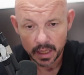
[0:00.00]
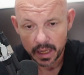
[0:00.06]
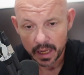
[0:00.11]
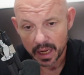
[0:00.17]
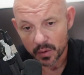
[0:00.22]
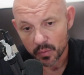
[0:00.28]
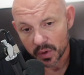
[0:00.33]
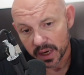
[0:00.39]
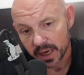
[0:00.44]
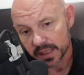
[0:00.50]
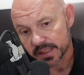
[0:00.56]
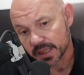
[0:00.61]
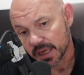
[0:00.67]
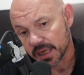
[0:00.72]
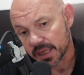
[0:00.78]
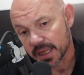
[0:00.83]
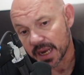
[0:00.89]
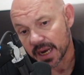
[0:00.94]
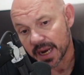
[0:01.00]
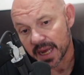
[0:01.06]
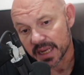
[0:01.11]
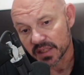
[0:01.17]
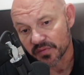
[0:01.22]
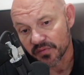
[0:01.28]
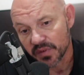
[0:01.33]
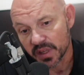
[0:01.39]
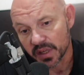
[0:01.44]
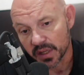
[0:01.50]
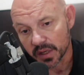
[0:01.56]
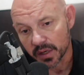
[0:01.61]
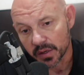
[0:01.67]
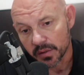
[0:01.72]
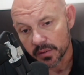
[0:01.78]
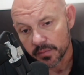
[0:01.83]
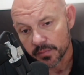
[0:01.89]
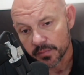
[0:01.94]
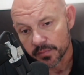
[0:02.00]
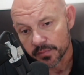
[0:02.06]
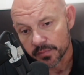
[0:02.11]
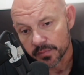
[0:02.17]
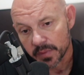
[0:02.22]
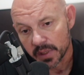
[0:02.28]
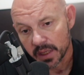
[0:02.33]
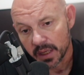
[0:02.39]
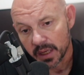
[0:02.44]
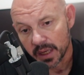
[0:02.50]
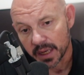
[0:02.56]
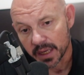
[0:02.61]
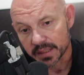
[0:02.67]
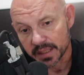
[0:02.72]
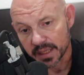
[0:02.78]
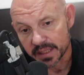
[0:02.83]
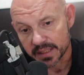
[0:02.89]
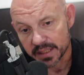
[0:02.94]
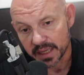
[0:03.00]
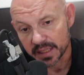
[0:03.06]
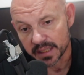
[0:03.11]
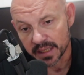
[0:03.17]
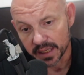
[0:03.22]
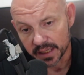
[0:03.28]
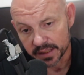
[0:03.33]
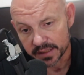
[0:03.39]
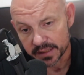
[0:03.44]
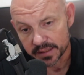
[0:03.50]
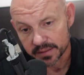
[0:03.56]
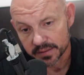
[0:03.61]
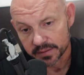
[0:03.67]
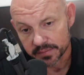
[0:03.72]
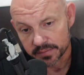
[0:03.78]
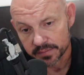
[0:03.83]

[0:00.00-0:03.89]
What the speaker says: And what I said in that last video is I said this,